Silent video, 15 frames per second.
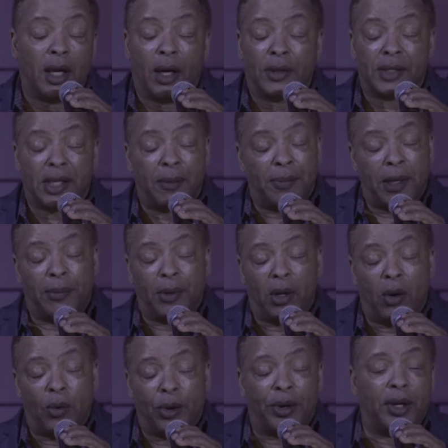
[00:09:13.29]
Some people
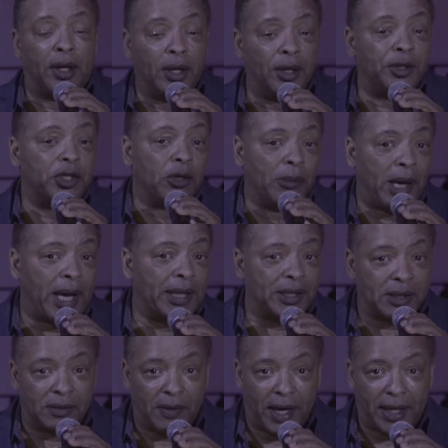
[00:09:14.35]
order a little too
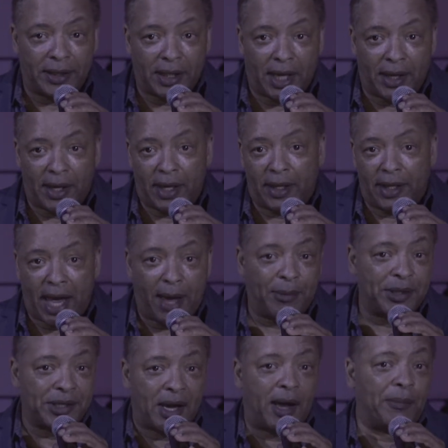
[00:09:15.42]
much, right?
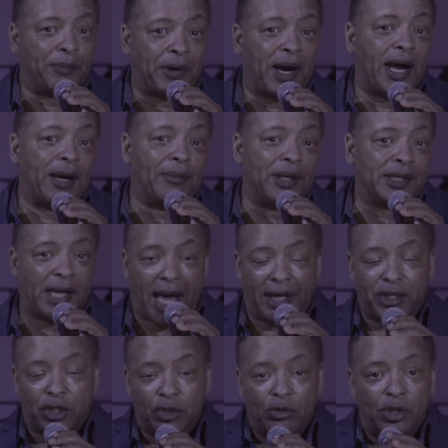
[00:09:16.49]
Amazon Prime has
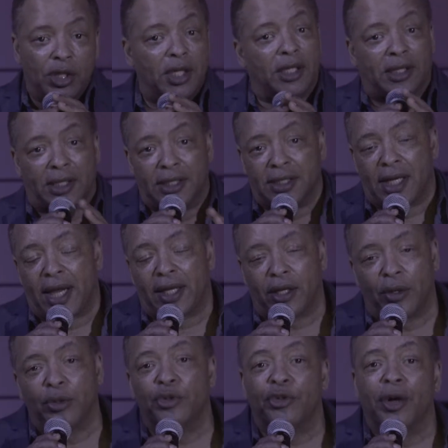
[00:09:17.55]
got you hooked. It's like
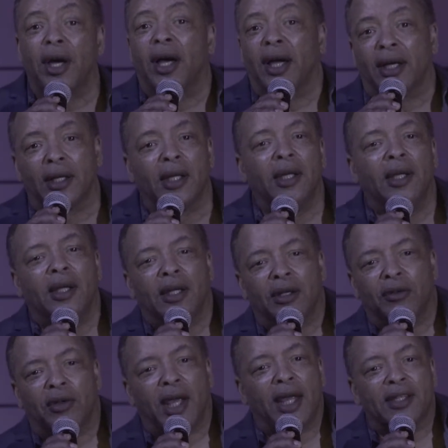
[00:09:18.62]
your drug.
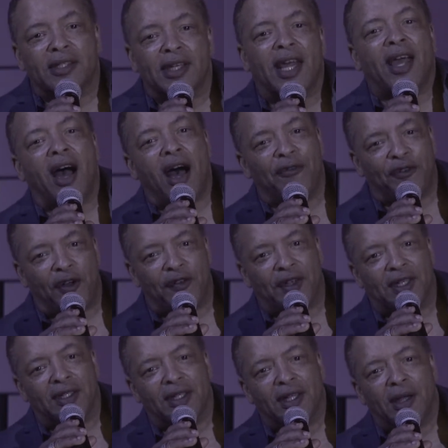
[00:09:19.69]
You can't stay off of
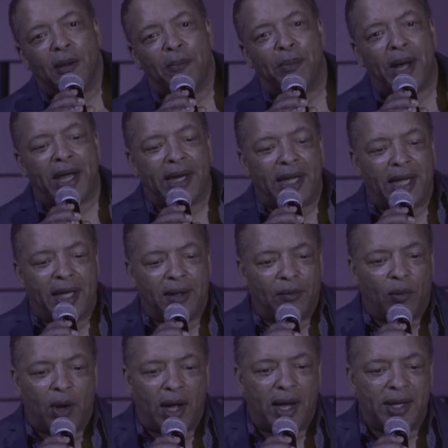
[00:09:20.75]
it. But it
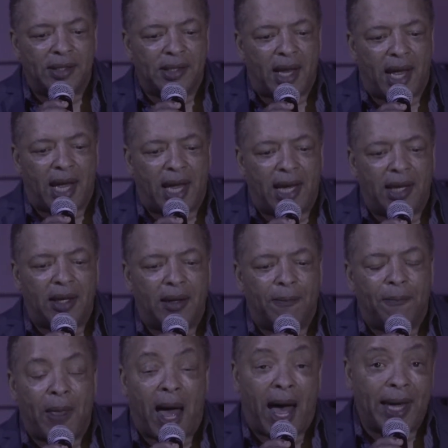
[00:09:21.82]
was a
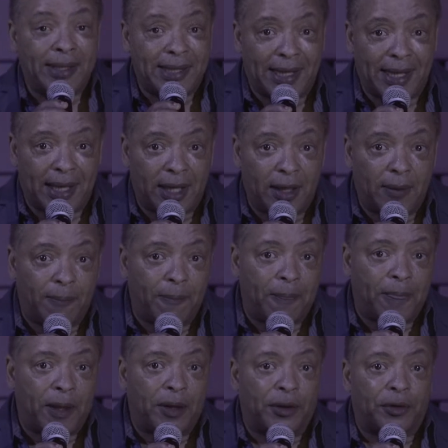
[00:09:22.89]
idea
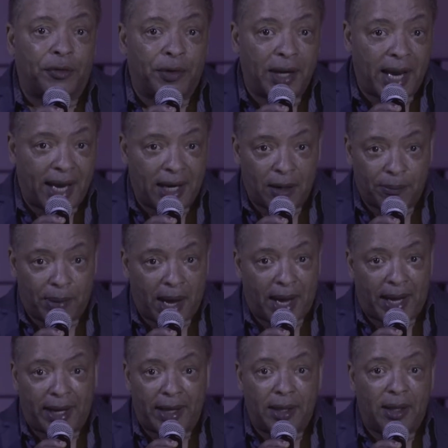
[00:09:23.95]
created
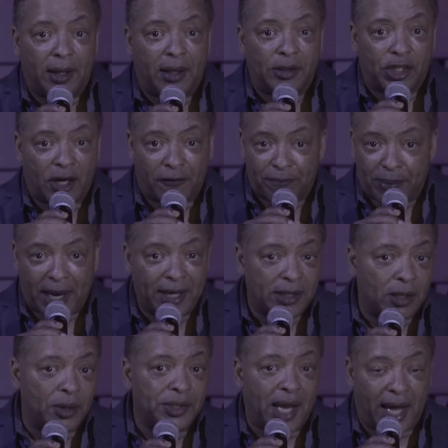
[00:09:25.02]
by Jeff
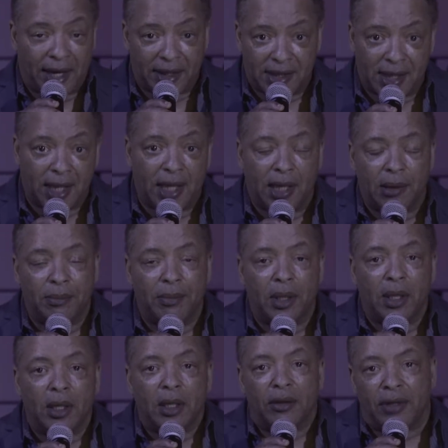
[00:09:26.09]
Bezos and a team
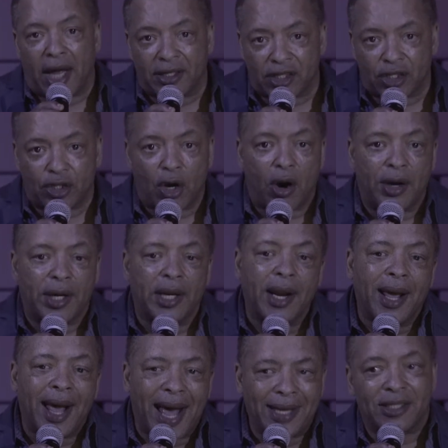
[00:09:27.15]
that started
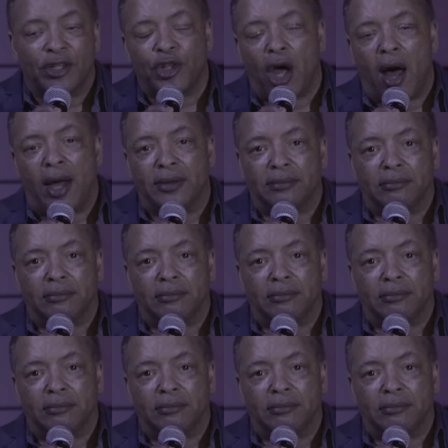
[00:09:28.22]
as a thought,